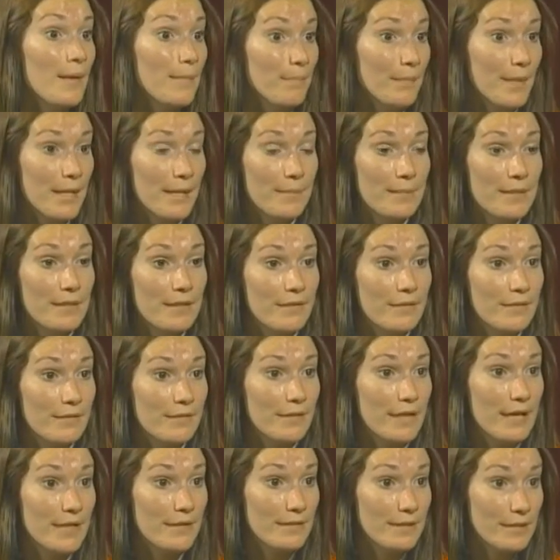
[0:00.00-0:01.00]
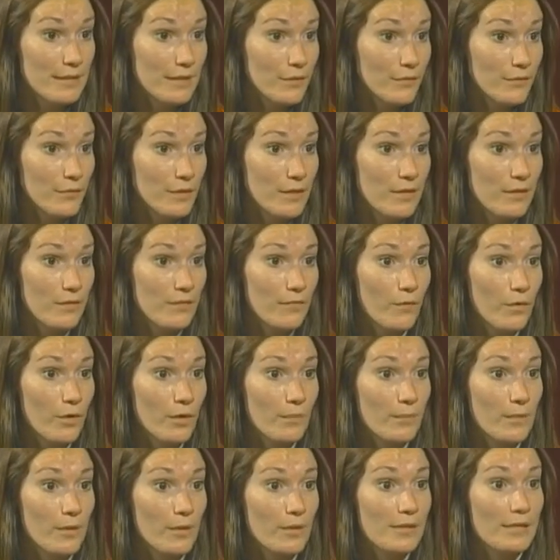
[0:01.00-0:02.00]
maybe that didn't read the four
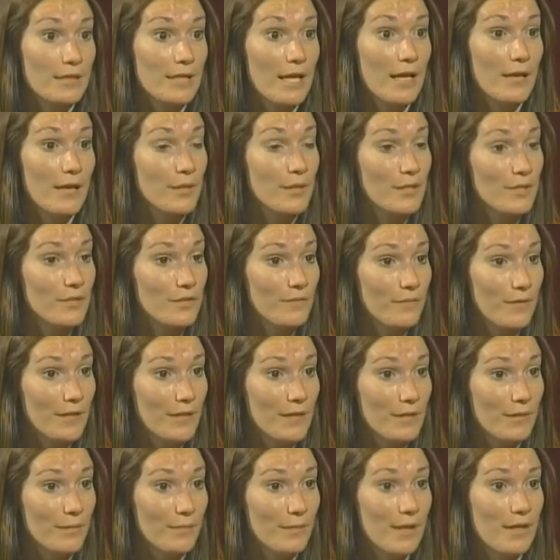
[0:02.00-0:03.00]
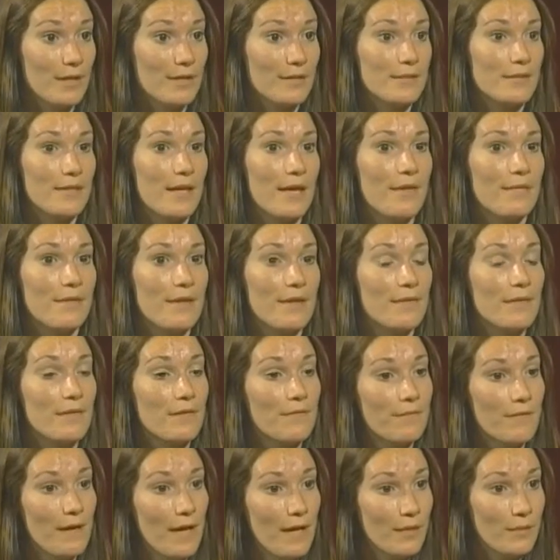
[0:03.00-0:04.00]
books, how much fun it was, and then the
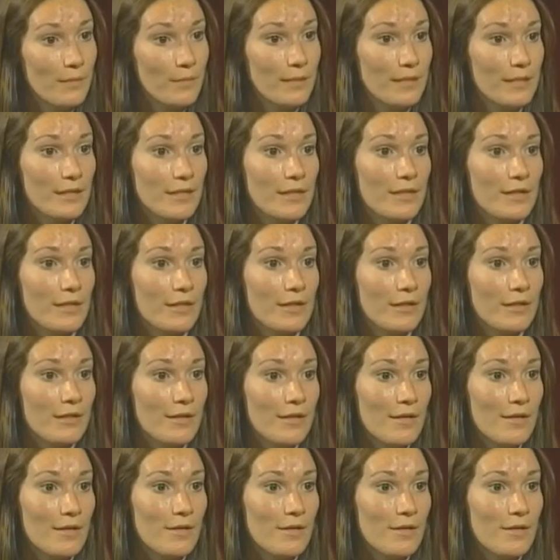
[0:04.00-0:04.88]
following year,